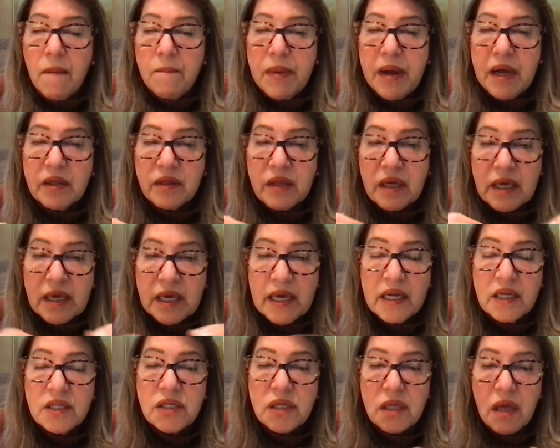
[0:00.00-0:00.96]
But the
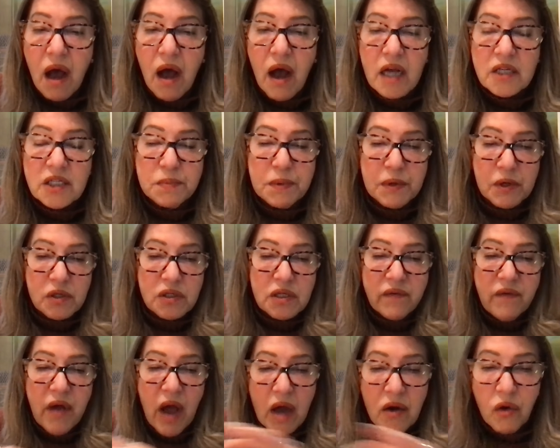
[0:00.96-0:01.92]
kids, the hospitals
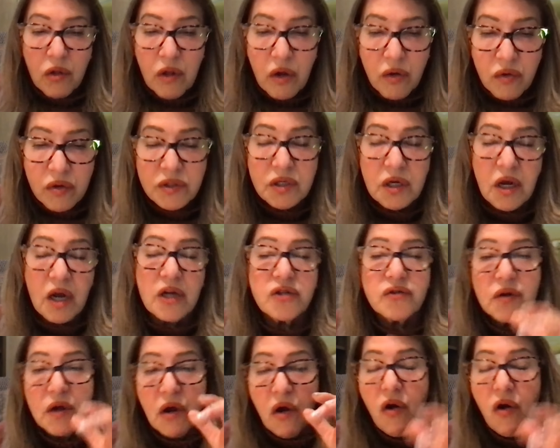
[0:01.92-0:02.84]
have gone all across the country,